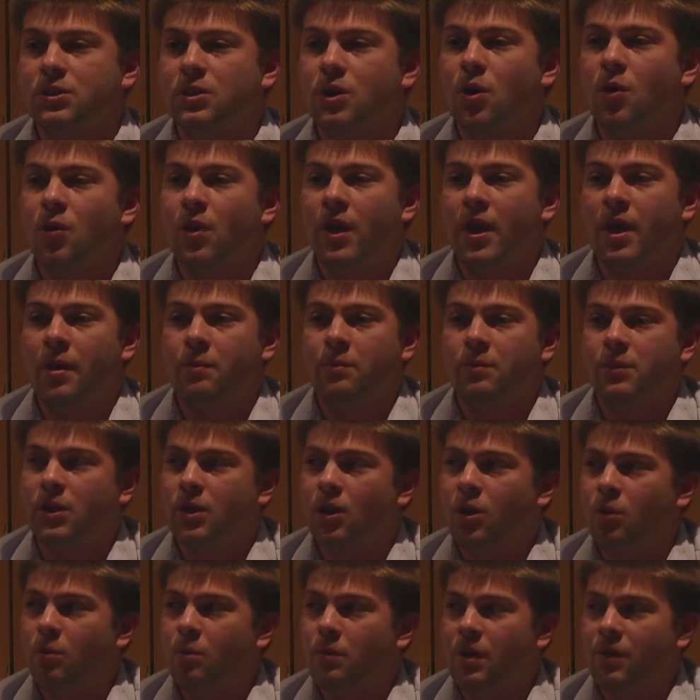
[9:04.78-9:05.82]
know them, you
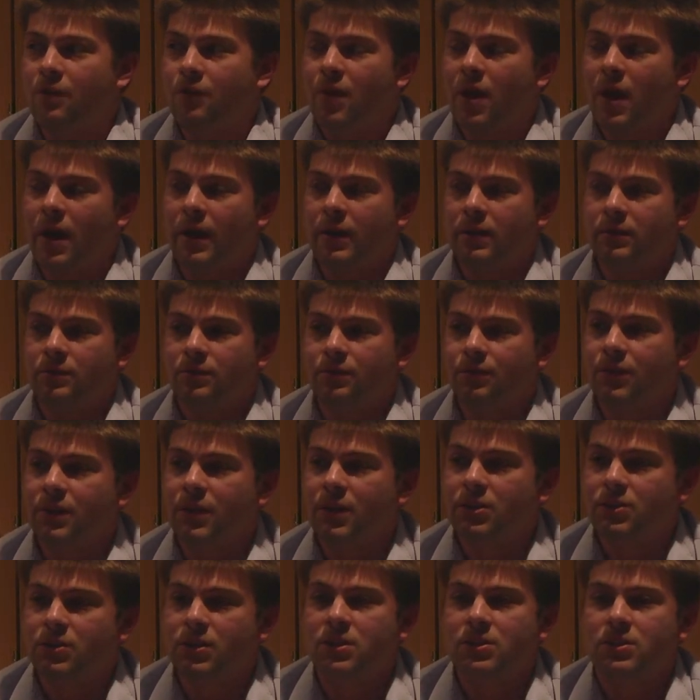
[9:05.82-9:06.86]
know, if I
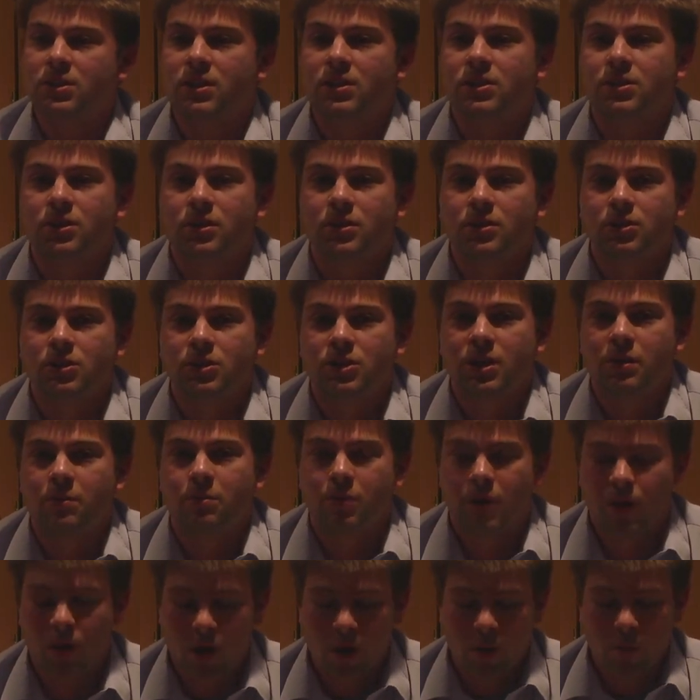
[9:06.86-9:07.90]
finish this
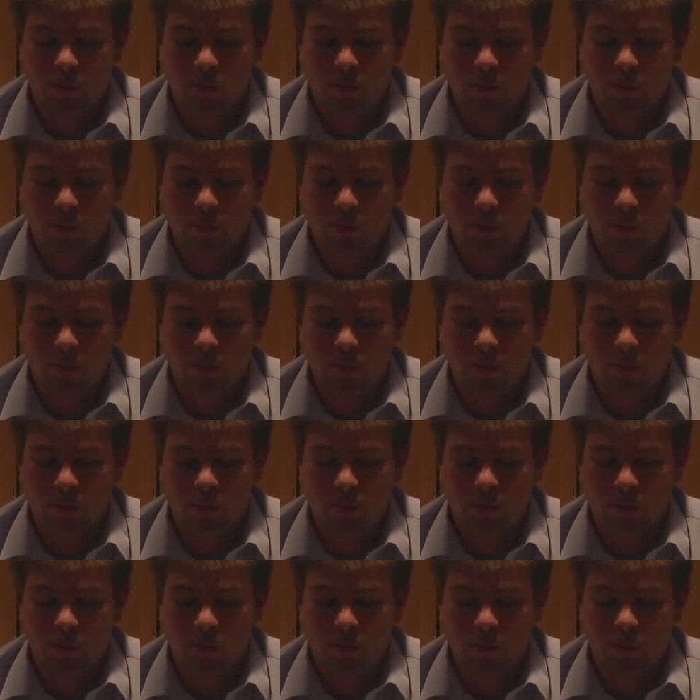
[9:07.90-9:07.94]
internship,